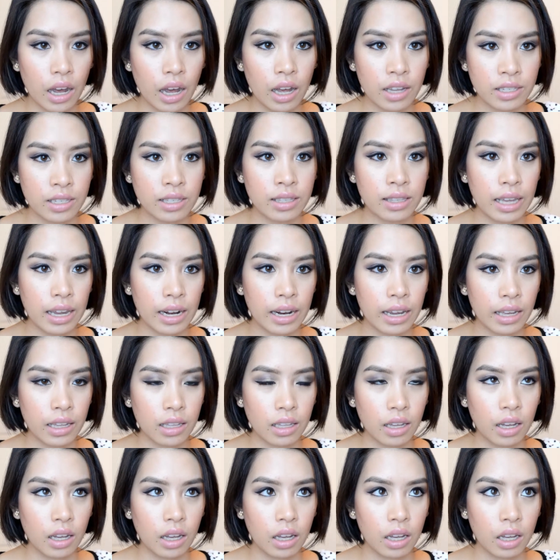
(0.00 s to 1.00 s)

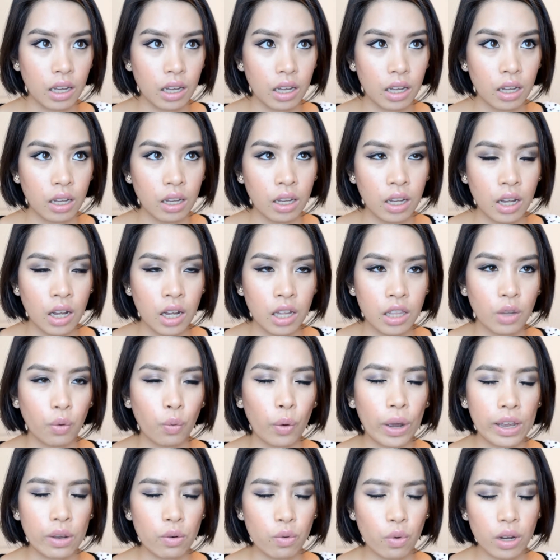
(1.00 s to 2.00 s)
synthetic, the
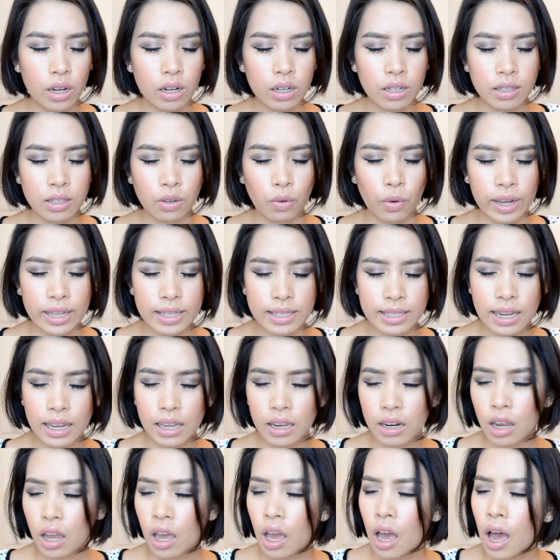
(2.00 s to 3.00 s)
white
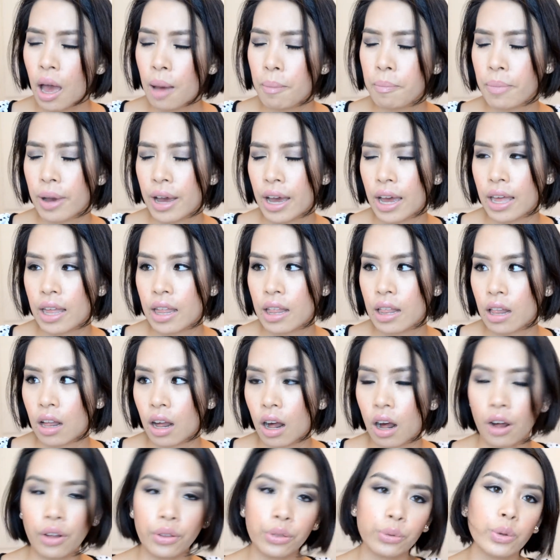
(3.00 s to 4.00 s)
set. But
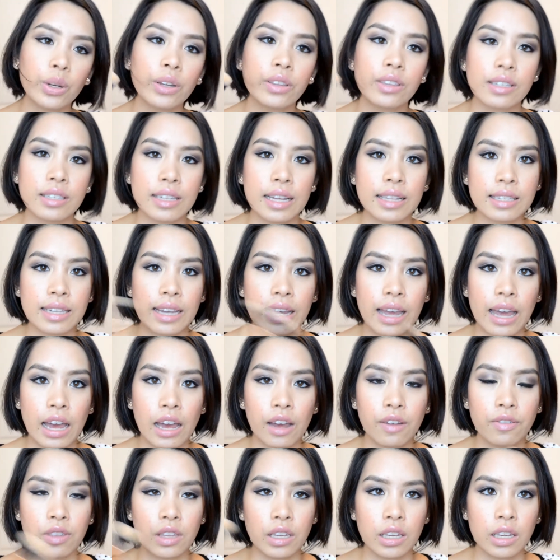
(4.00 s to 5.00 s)
all 3 of the sets I
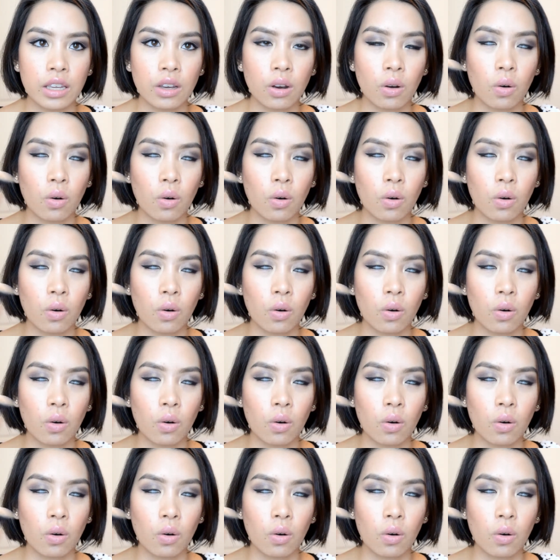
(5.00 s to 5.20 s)
have, the